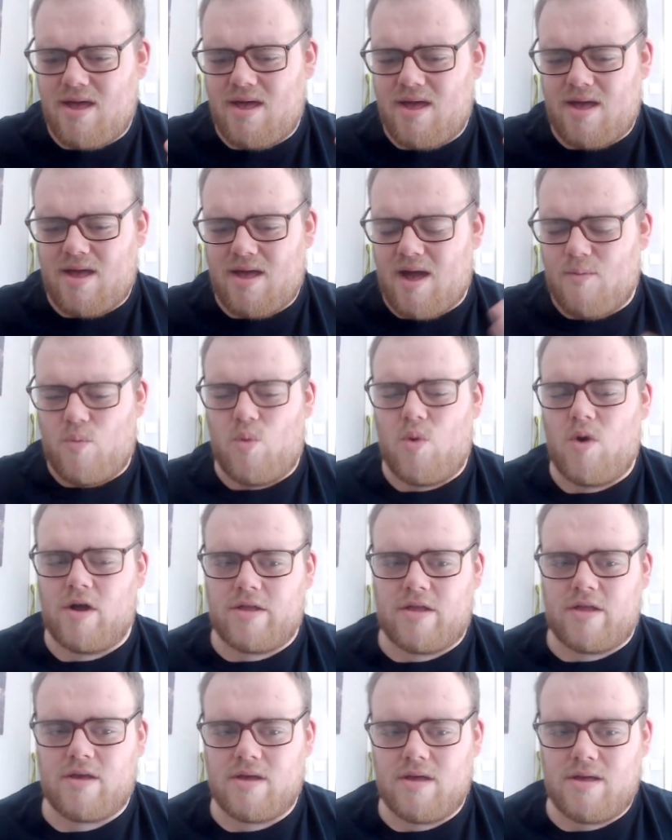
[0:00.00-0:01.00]
and
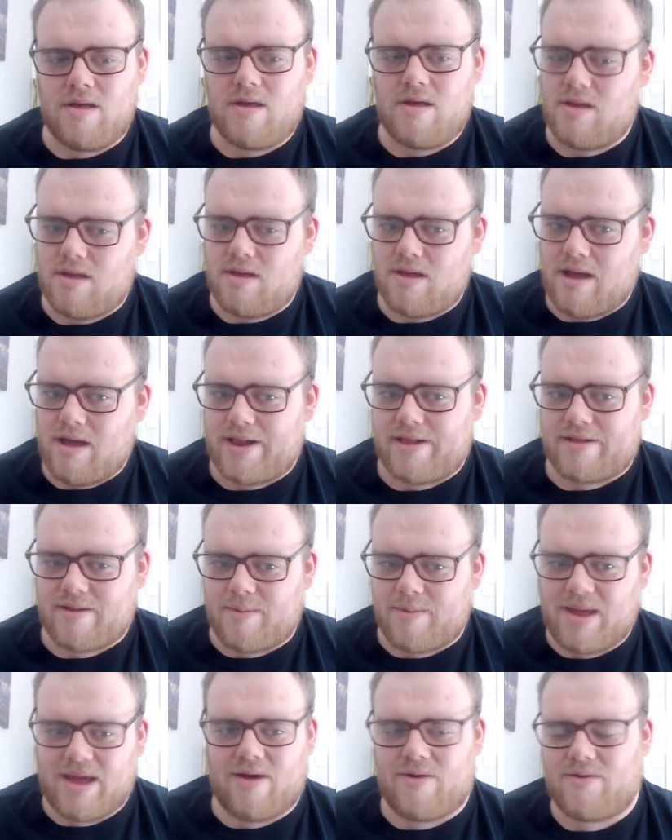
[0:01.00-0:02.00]
wood and
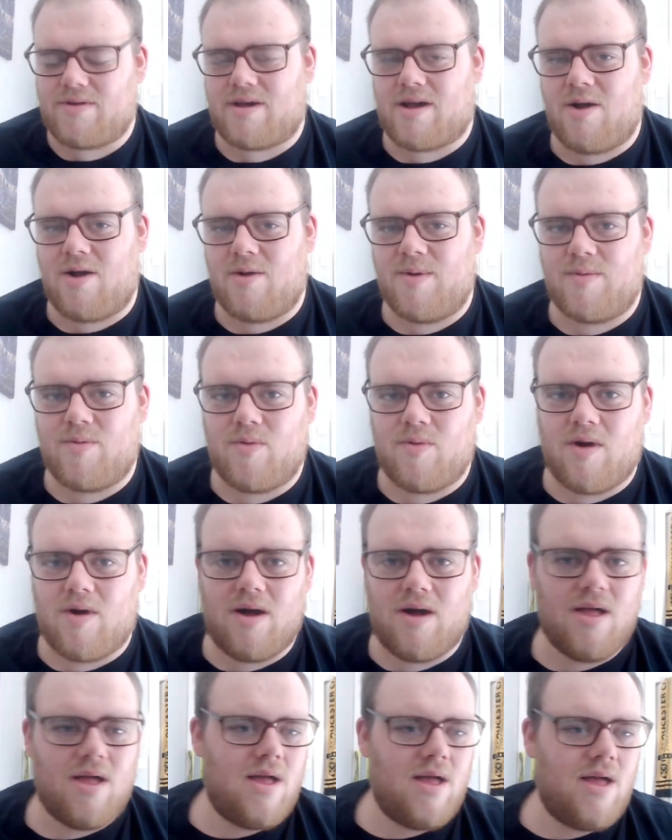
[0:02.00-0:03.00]
something else. I can't remember
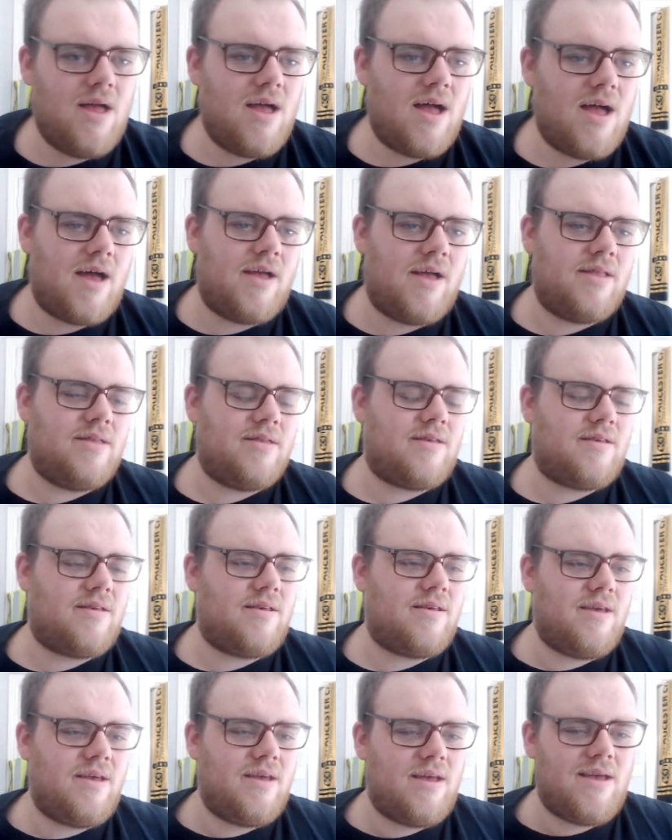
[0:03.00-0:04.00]
what. And
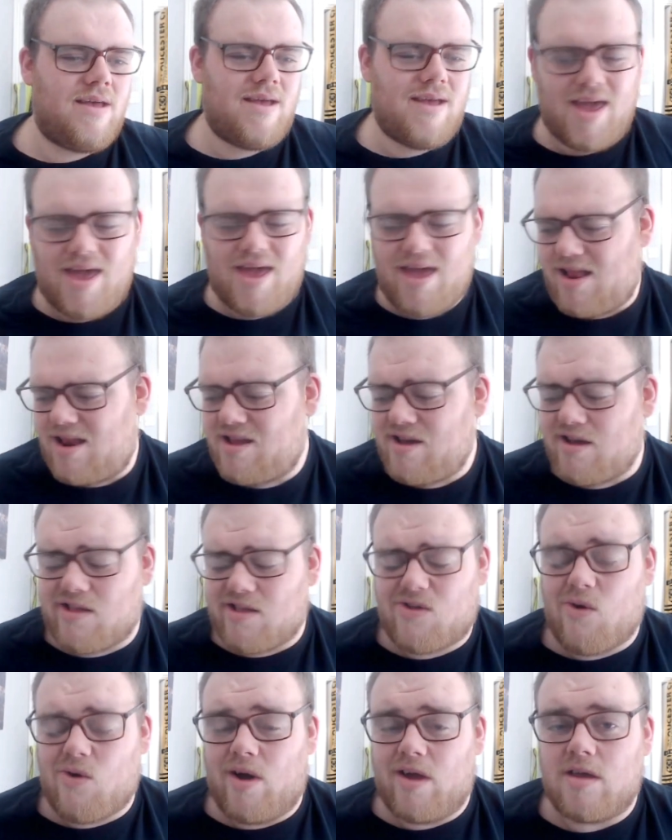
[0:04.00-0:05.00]
it looks
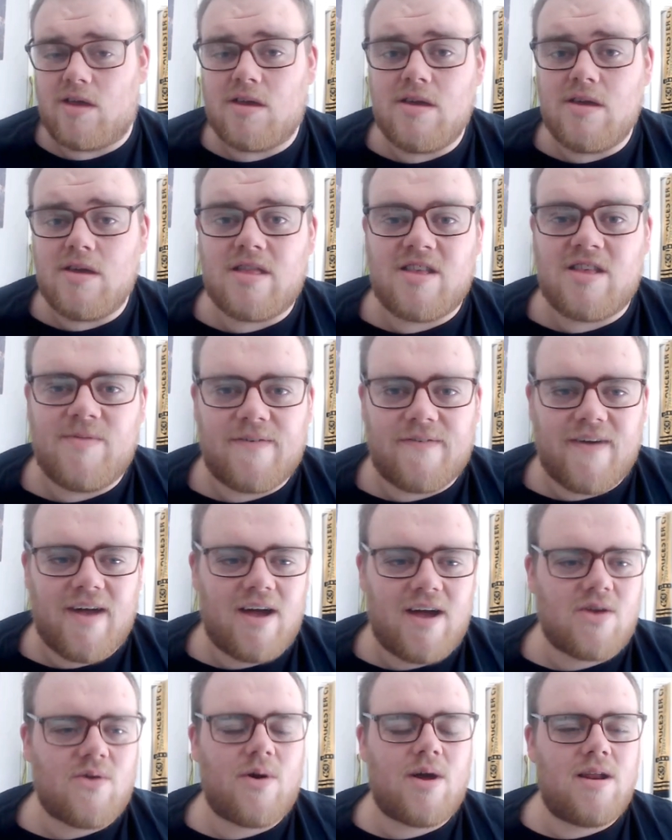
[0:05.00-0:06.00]
quite good, to be fair.
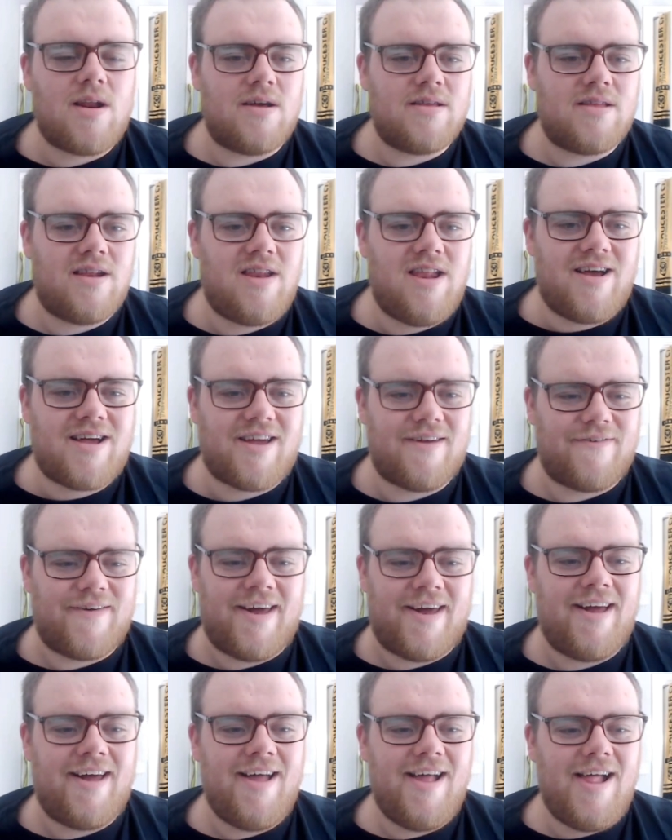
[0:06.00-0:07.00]
I quite like the look of
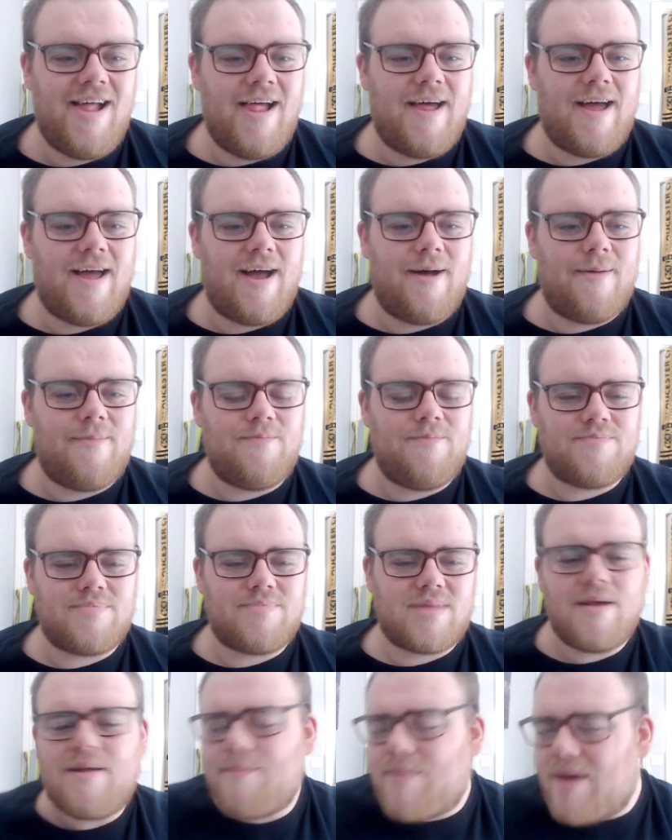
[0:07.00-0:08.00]
it. A
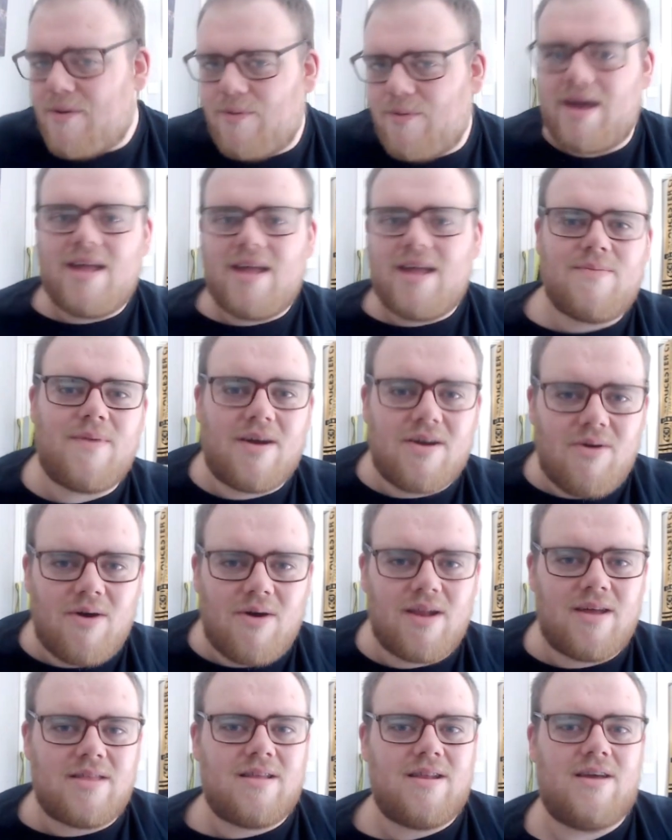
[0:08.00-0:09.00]
bit weird, but I quite
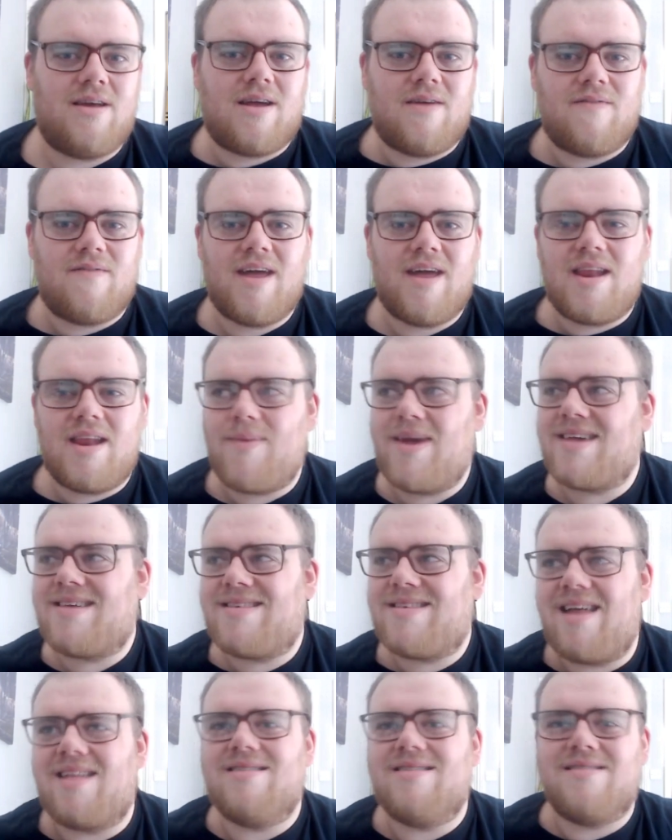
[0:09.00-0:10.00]
like the look of it, and it makes
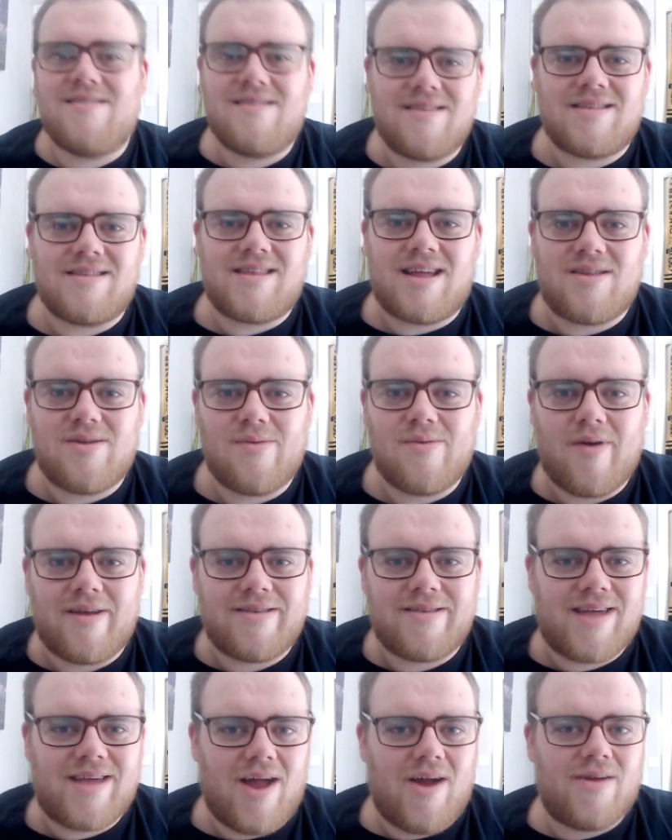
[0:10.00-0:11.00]
sense to Daniel
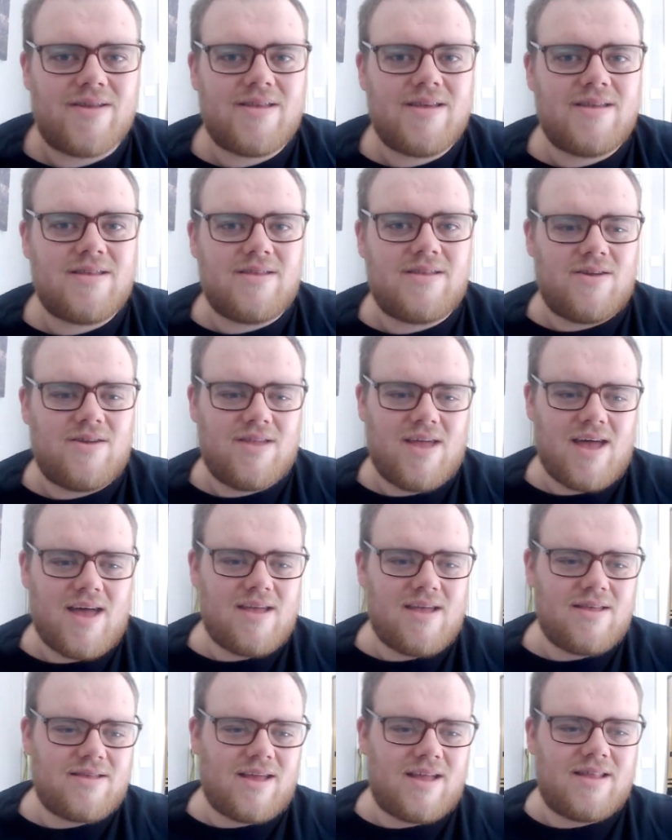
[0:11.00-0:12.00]
Bryan's character to do that,
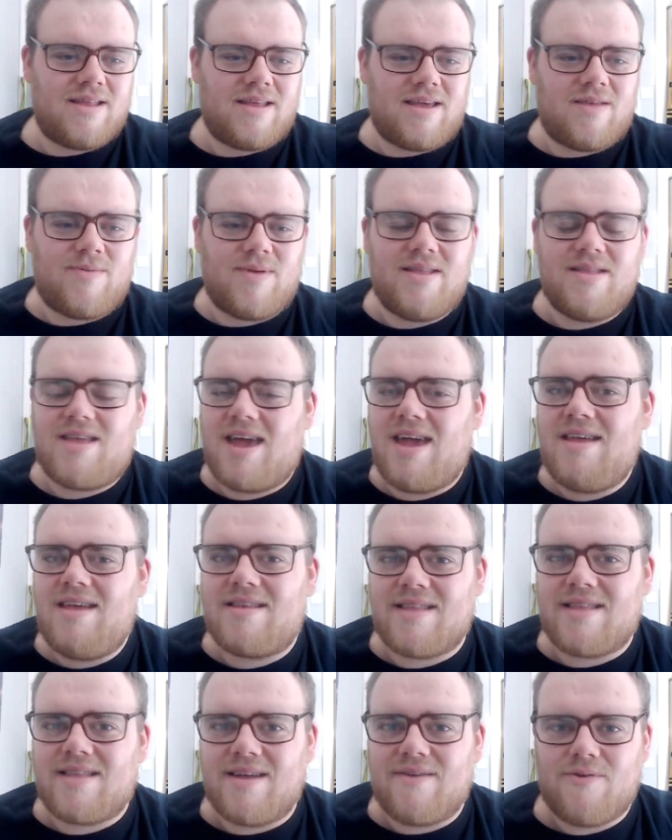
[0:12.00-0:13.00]
and he's been
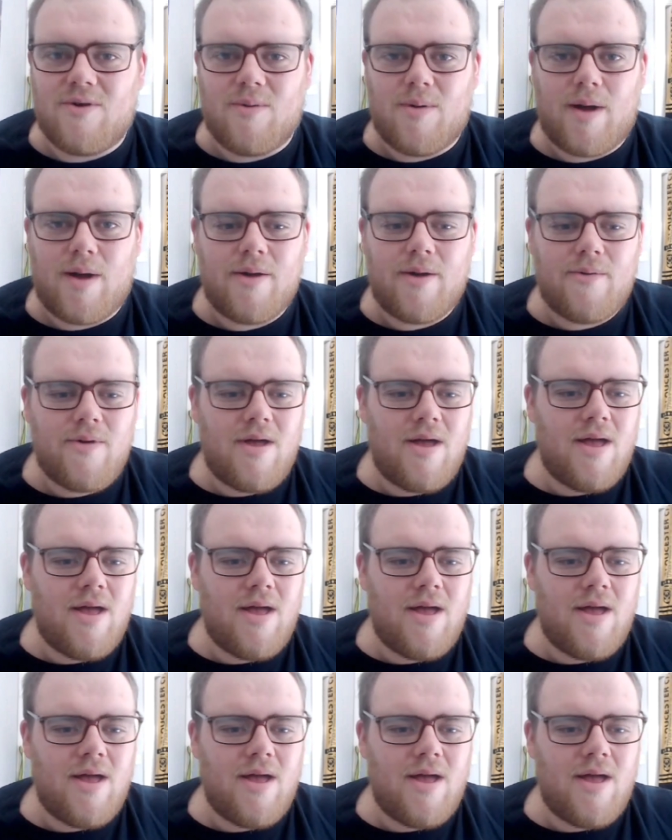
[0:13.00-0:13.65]
teasing it for a while.